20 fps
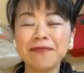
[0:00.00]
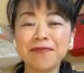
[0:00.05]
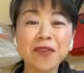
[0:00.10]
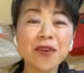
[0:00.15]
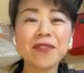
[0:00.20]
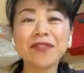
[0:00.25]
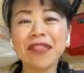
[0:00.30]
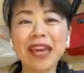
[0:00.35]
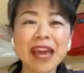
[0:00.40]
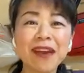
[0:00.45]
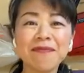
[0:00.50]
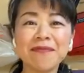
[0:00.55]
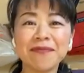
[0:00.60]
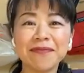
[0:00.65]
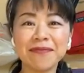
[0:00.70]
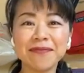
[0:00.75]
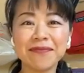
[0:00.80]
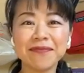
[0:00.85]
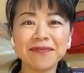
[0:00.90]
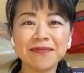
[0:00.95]
for
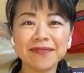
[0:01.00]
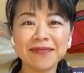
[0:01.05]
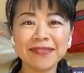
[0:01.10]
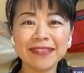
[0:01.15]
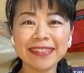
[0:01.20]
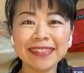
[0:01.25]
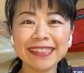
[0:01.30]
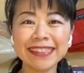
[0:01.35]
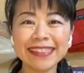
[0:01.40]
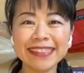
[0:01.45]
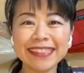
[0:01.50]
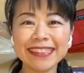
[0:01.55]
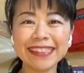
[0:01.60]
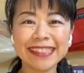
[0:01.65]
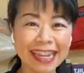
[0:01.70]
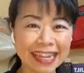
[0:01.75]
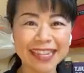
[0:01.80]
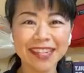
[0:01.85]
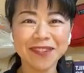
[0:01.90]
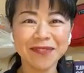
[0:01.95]
them.
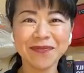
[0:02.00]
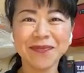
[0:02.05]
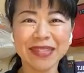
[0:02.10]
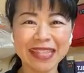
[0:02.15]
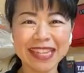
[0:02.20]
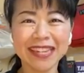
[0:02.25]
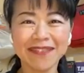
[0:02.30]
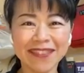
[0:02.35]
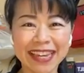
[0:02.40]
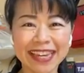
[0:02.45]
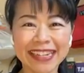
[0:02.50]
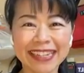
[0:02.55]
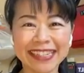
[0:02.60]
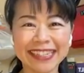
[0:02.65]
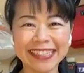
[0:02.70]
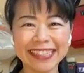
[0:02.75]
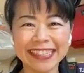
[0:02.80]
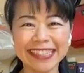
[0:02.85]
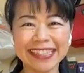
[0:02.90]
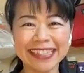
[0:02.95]
Can you believe it?
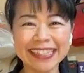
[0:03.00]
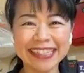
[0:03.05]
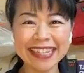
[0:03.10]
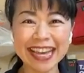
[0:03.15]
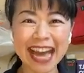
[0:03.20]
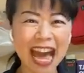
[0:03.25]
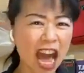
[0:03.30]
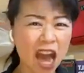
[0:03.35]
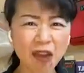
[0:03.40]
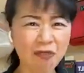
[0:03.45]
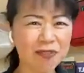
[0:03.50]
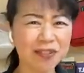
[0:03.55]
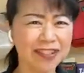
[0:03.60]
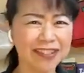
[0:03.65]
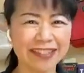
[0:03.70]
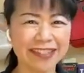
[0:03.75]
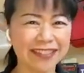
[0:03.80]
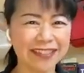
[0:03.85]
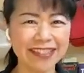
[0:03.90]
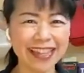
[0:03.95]
I
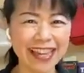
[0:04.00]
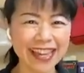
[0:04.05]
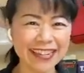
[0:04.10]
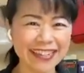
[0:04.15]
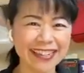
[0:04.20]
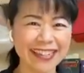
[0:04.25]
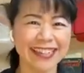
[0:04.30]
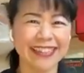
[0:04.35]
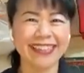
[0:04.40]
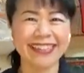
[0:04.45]
wouldn't do that.